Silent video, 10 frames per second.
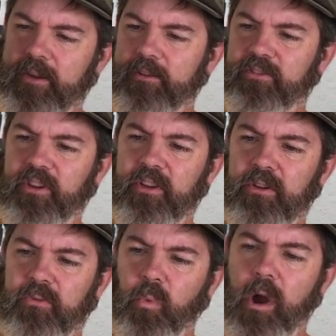
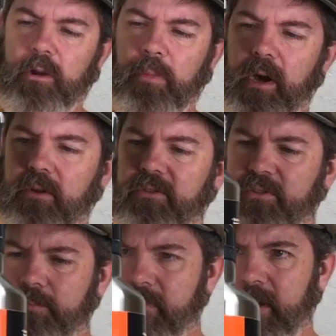sealed water
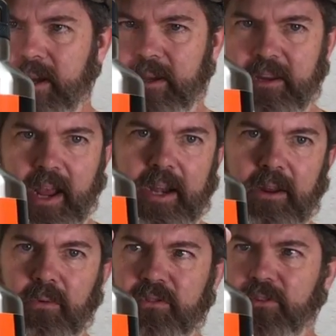bottles.
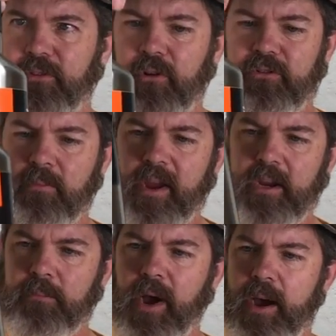Yeti was the first to make
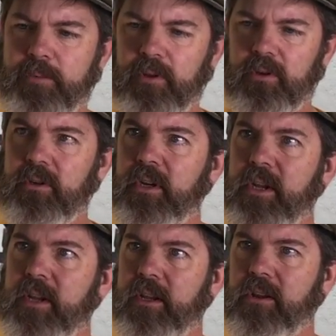them popular.
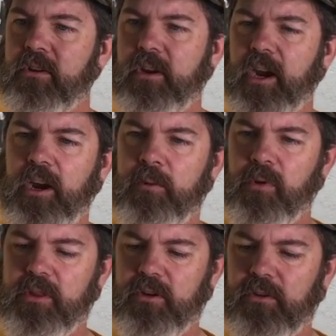You can carry them
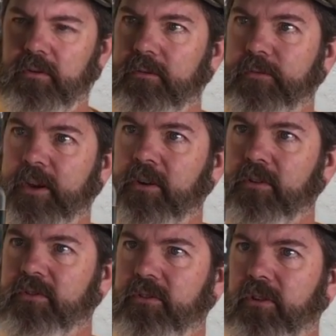with your
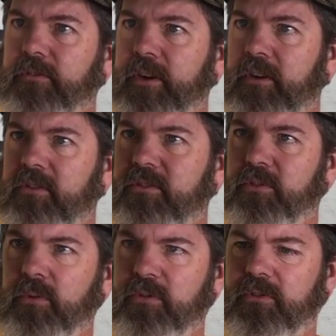fingers, 2 fingers.
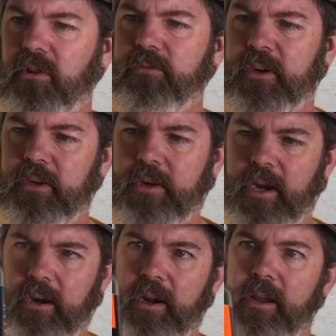This one's 2-finger
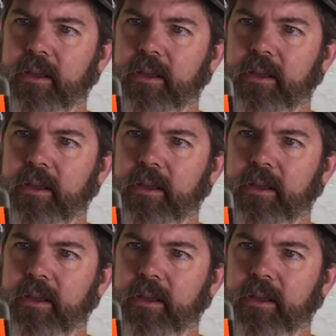carry.